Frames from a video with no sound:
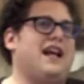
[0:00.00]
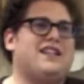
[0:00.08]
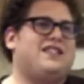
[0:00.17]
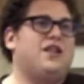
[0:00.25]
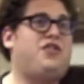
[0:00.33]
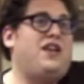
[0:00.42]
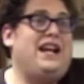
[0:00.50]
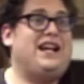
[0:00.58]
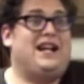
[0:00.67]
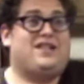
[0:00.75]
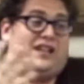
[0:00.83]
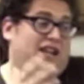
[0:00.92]
That's the
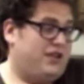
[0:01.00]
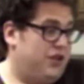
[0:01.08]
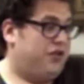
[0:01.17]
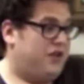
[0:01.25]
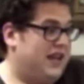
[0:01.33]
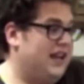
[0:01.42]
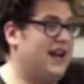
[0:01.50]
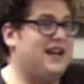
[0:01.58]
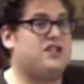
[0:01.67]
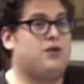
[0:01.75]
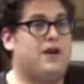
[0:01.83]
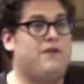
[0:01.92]
thing. That's like the thing in
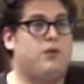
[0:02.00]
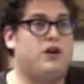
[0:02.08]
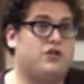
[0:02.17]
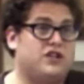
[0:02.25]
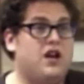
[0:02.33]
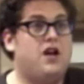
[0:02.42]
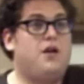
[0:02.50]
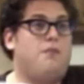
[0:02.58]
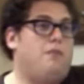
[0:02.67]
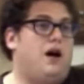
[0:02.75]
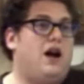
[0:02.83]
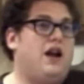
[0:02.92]
high school. Everyone goes,
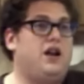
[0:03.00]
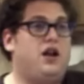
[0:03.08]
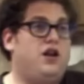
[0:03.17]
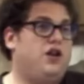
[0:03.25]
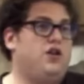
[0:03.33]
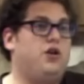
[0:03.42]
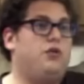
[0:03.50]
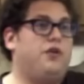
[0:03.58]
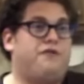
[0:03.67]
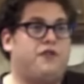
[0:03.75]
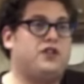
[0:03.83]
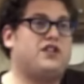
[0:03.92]

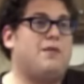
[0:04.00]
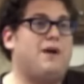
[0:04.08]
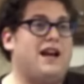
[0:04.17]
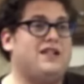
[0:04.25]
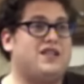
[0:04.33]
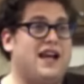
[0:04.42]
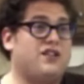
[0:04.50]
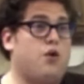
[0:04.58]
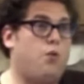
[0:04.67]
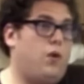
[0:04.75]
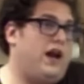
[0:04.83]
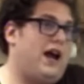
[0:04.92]
the first time I had
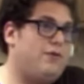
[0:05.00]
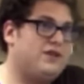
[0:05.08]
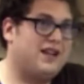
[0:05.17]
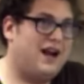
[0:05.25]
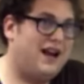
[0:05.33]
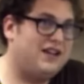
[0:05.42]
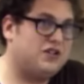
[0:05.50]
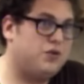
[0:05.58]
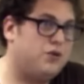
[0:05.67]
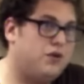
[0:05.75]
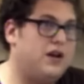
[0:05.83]
sex, when I was in high school.